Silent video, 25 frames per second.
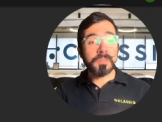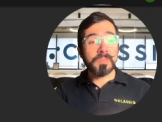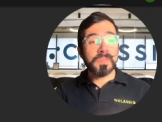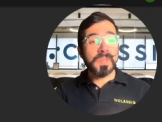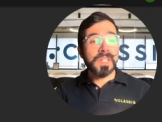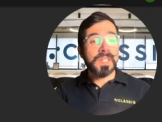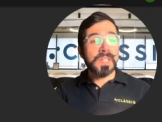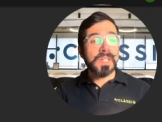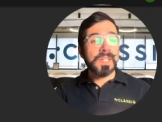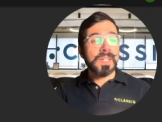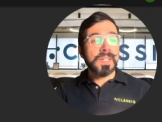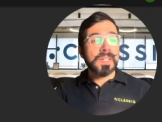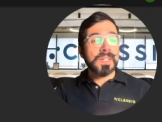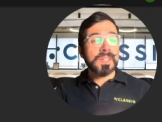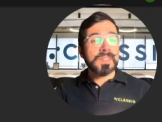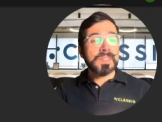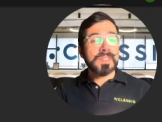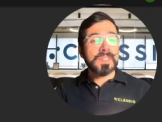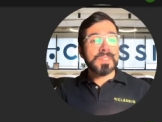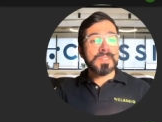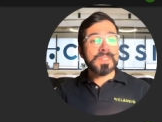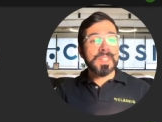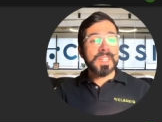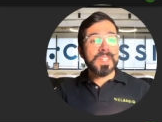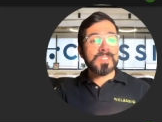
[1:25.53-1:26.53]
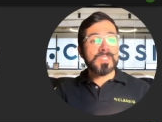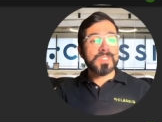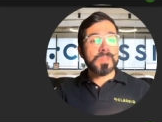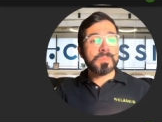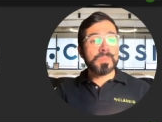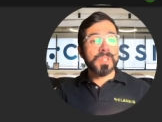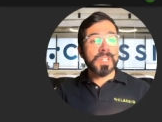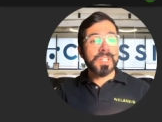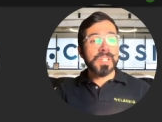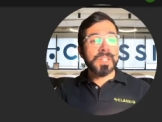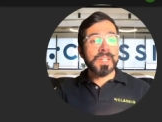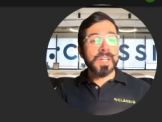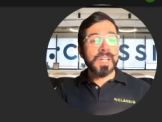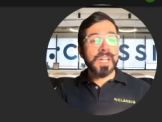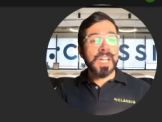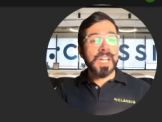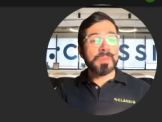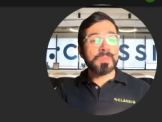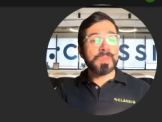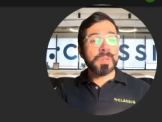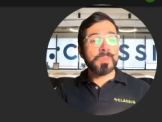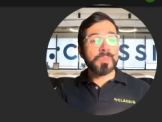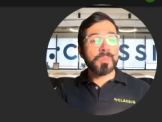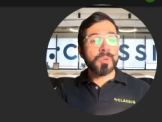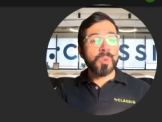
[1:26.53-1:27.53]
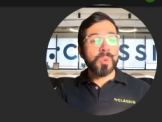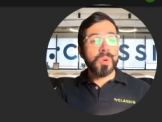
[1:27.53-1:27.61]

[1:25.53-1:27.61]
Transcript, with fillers: In this case, I'm picking IBM